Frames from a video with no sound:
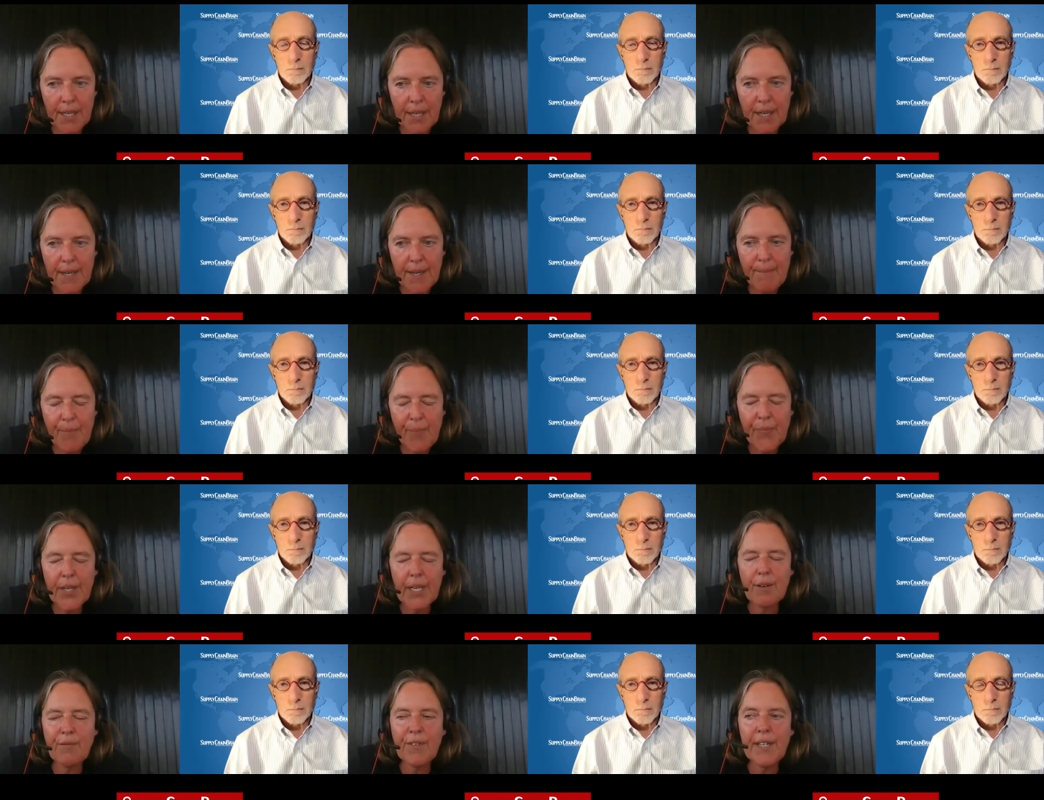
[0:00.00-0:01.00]
Speaker 1: um,
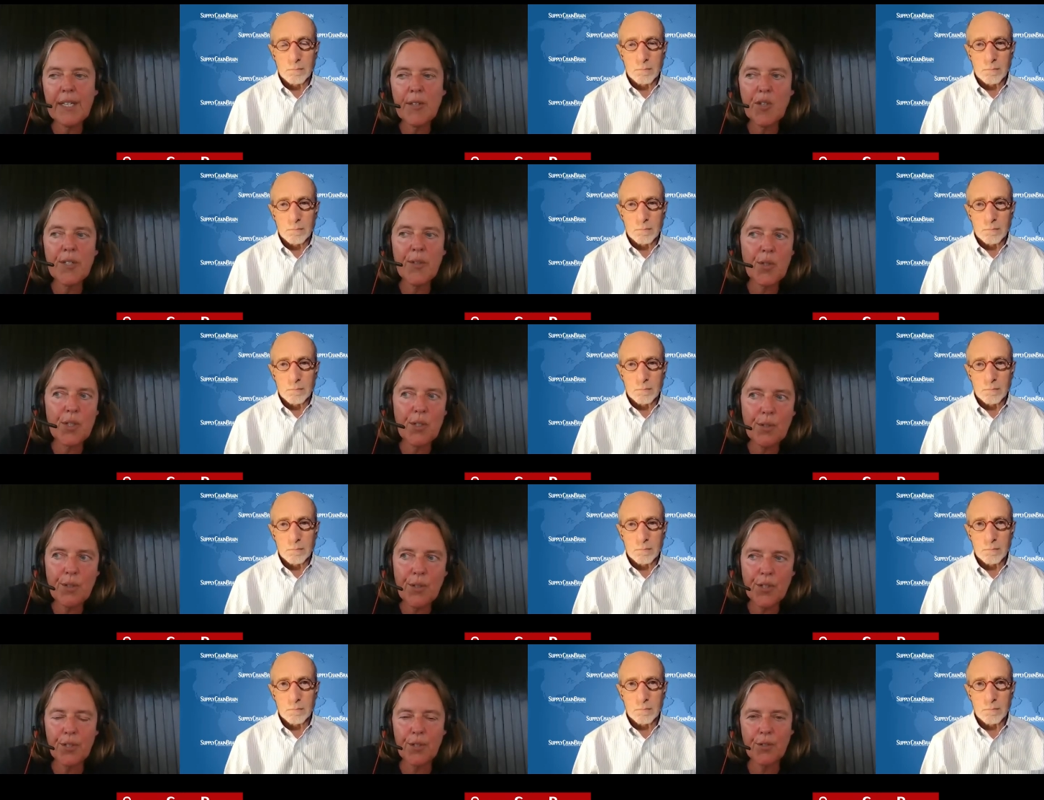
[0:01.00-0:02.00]
financial
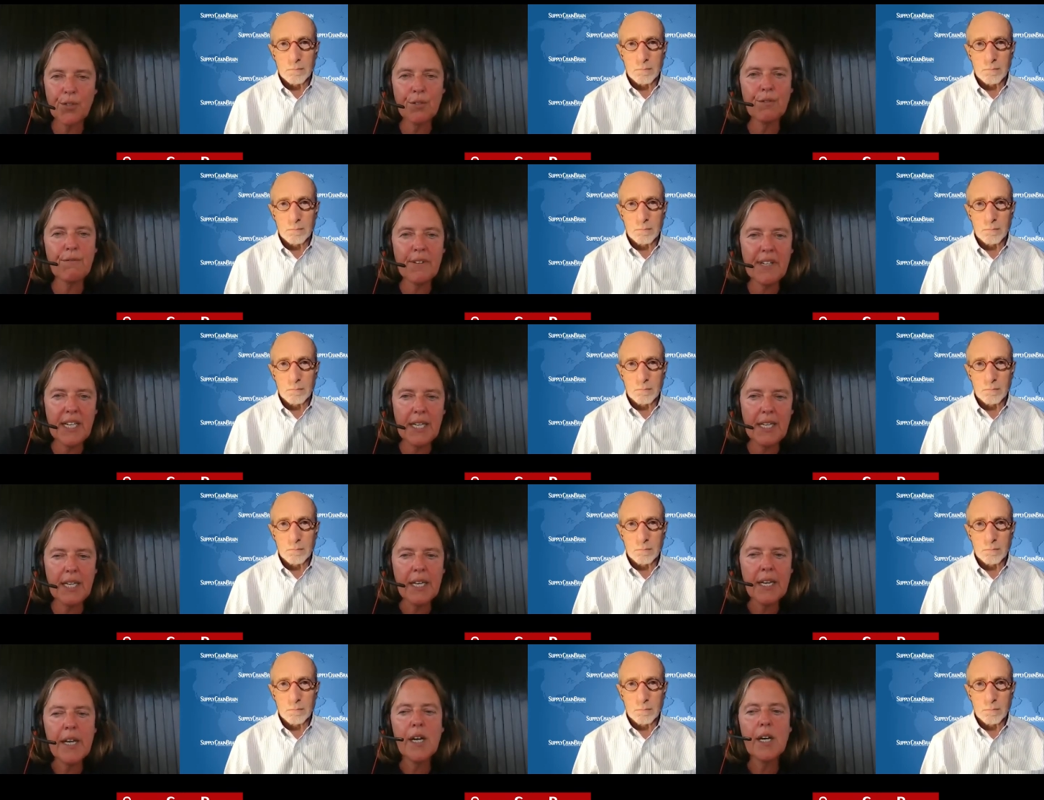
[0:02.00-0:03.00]
institutions to really
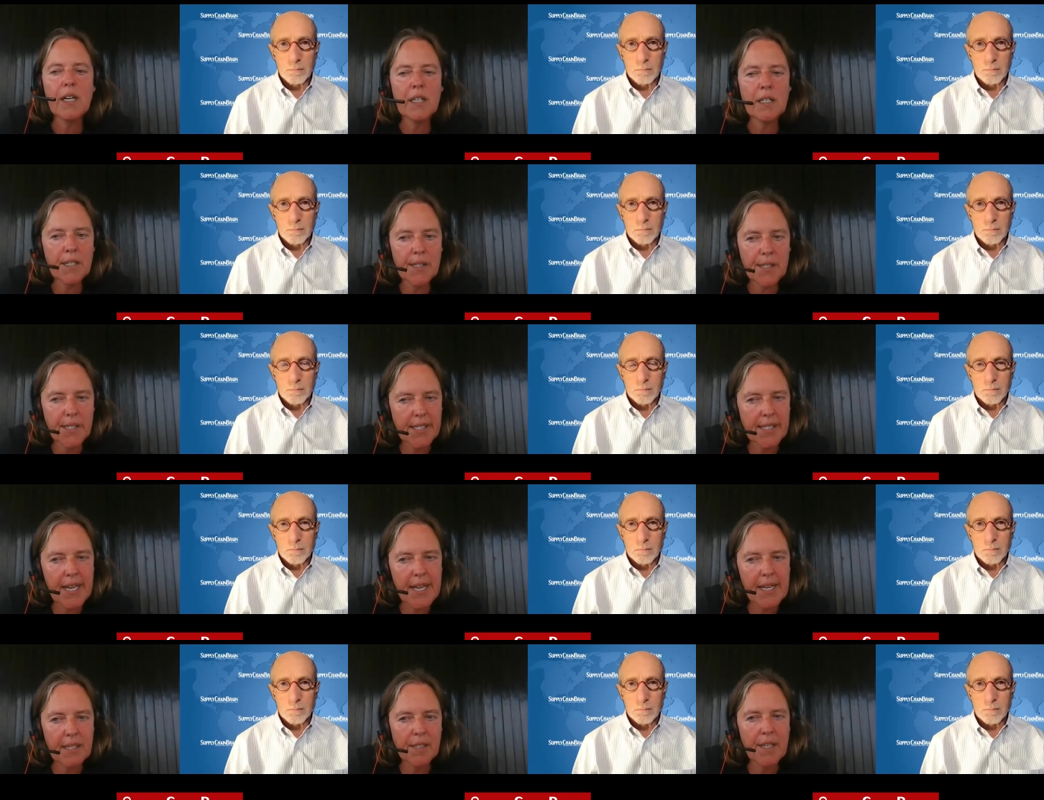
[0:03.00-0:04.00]

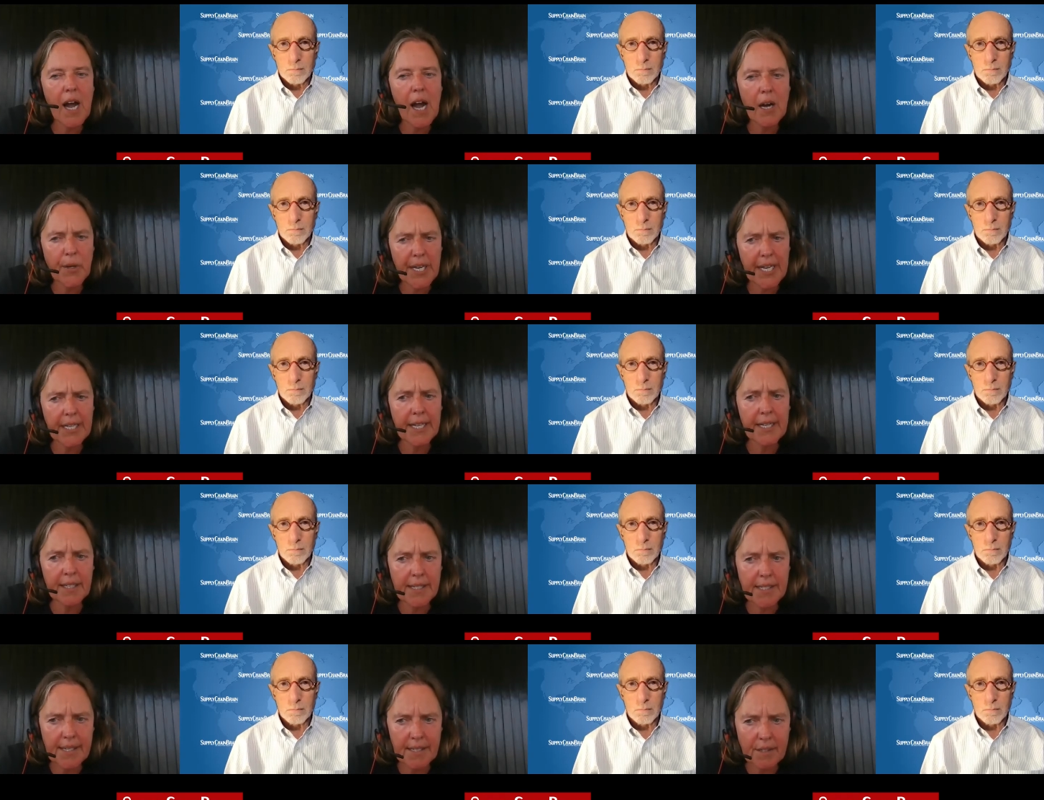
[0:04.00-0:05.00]
understand how they can
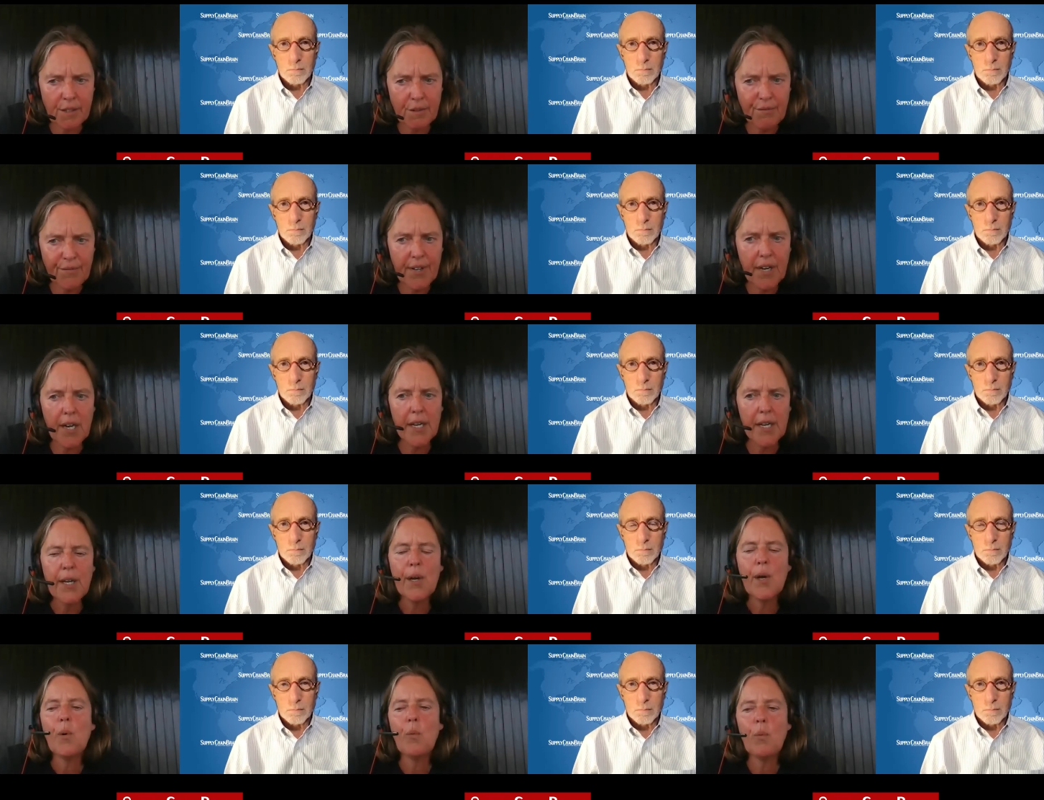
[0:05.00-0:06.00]
identify
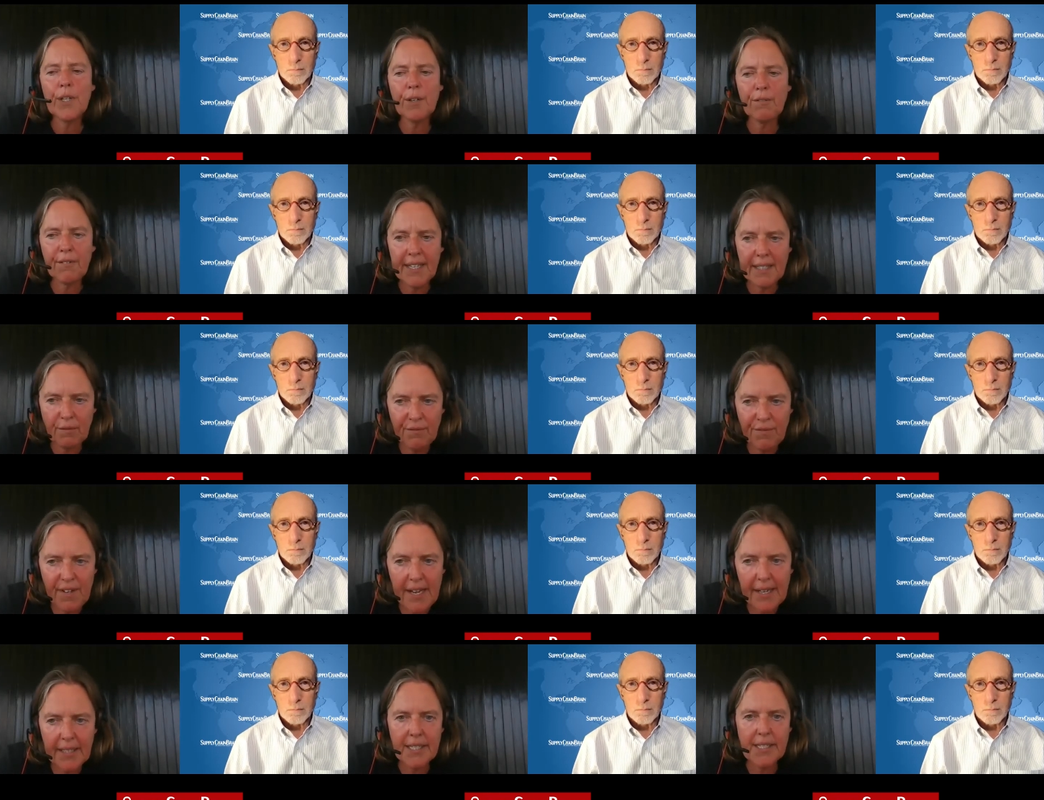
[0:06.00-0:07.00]
what a red flag
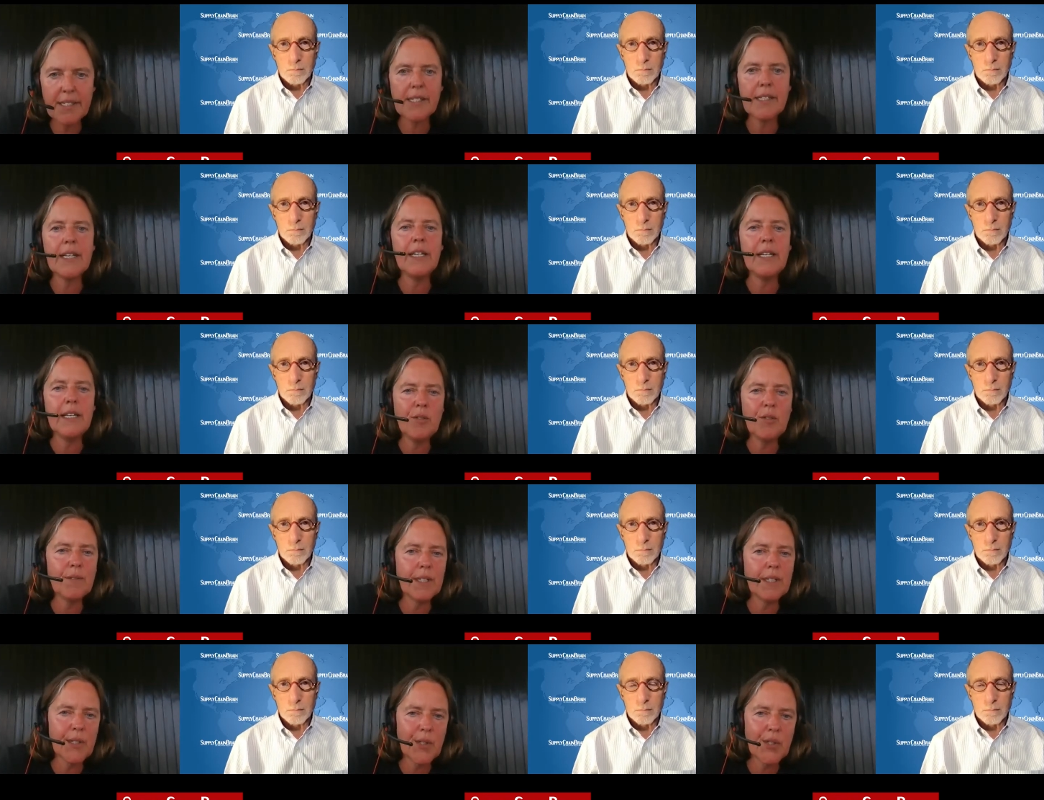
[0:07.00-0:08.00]
is, they need to
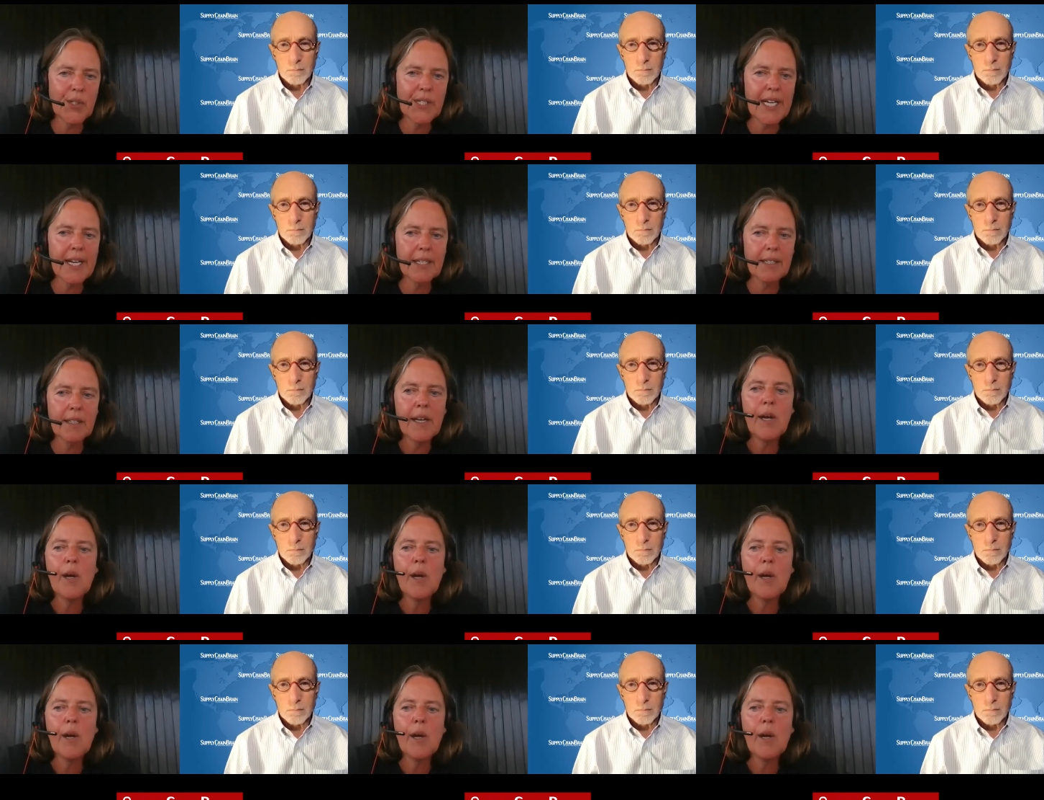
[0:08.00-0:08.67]
understand